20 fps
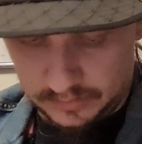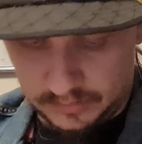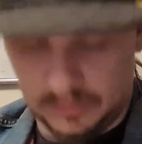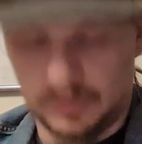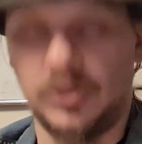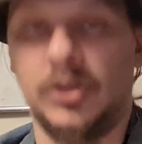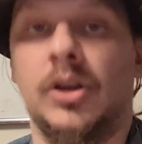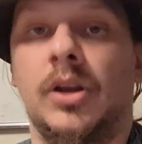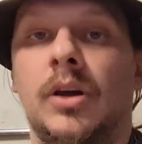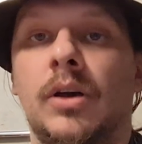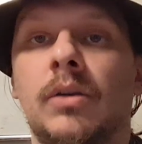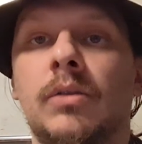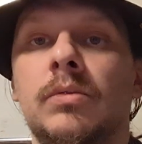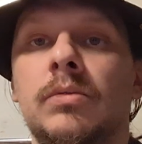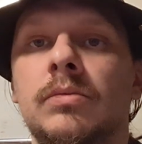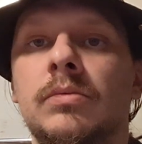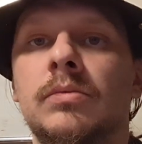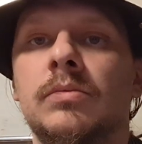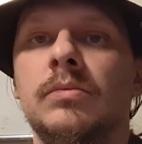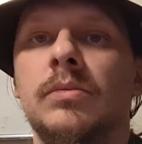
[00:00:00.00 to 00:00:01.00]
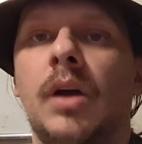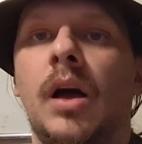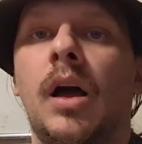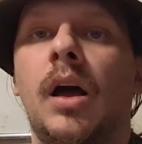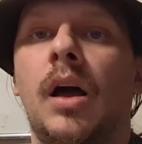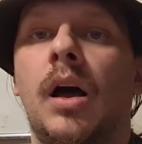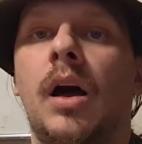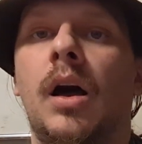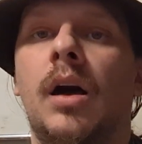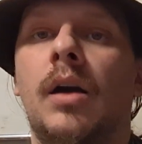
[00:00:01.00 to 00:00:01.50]

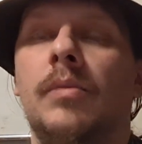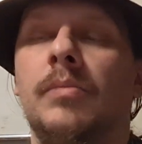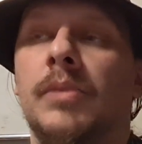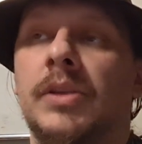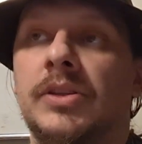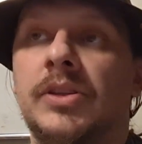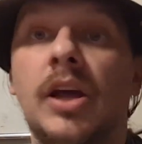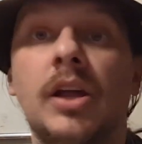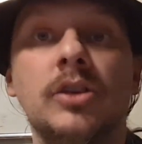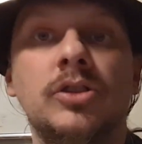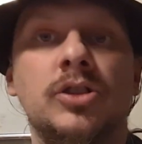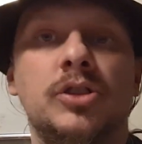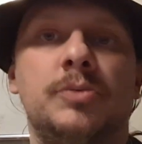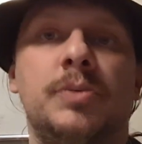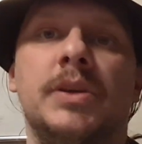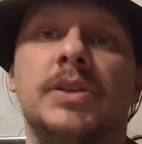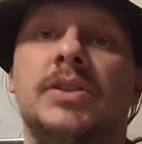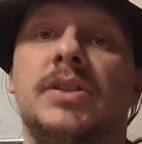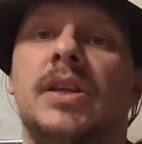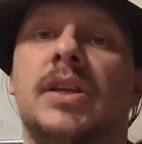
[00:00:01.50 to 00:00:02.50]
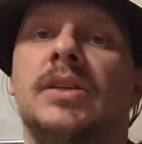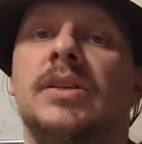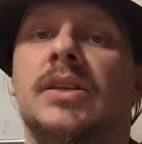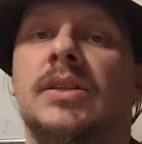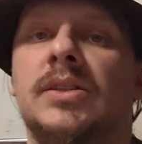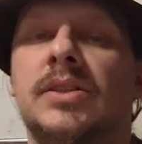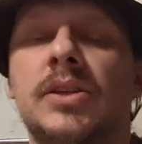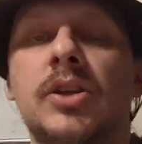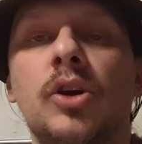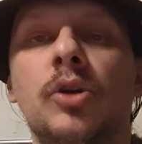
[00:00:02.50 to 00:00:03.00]
intelligence-based things like
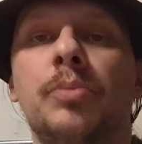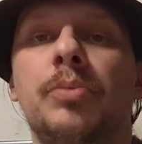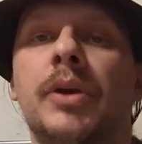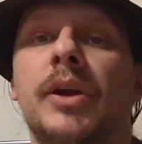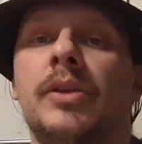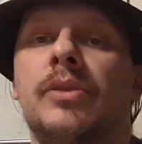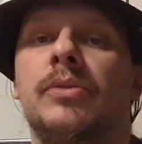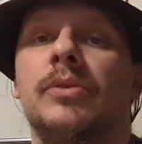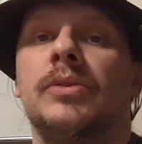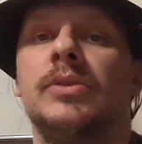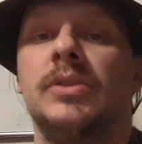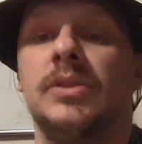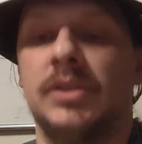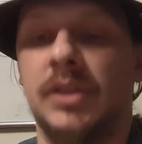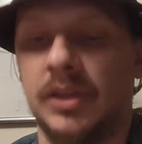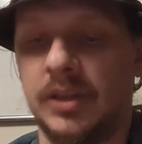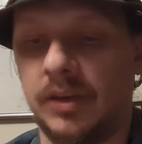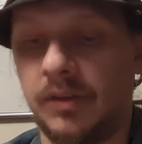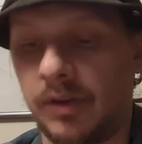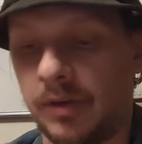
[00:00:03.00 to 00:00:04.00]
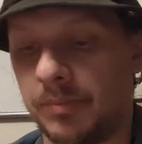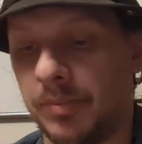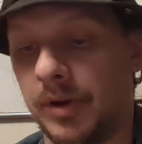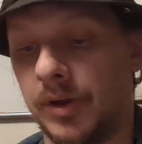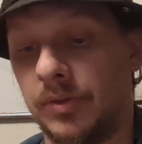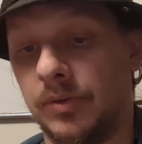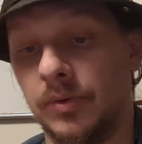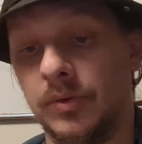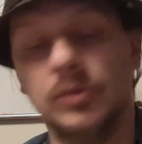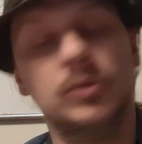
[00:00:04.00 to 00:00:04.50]
skill breakthroughs and scientific
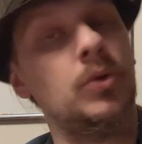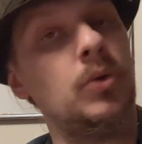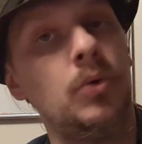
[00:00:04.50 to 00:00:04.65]
breakthroughs,